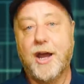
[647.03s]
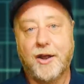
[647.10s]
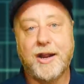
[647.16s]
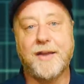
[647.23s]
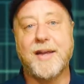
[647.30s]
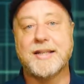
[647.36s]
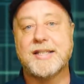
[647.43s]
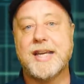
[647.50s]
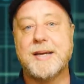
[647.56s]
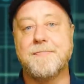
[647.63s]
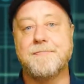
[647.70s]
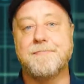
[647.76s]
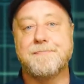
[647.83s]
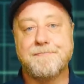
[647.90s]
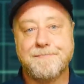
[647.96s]
Okay, that's
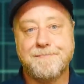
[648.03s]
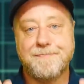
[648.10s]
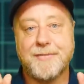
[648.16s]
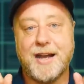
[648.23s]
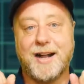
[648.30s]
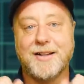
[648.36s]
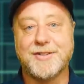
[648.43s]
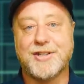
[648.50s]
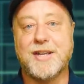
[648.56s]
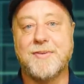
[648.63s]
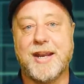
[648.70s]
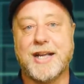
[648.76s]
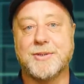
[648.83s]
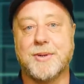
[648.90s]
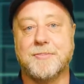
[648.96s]
it. I'll see you in
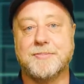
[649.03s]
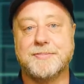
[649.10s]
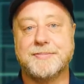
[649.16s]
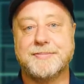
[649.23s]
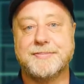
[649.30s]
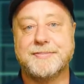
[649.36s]
the next one.